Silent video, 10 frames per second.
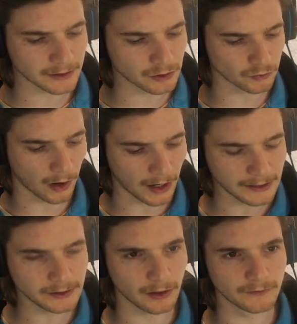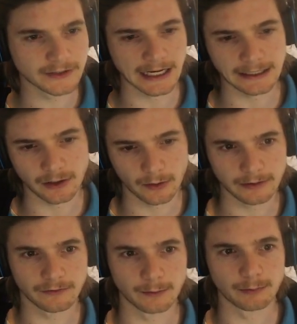grind of, say,
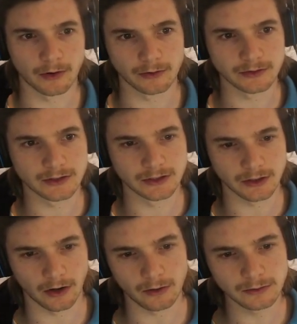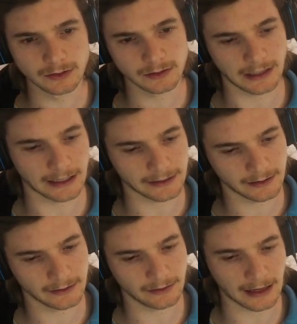going from bronze to gold, like
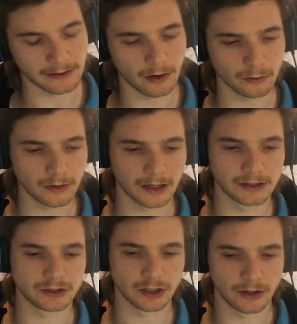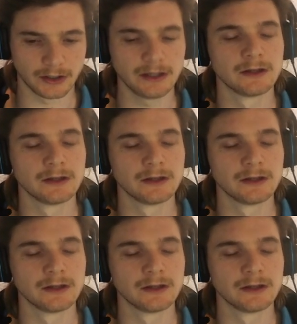that whole kind of journey?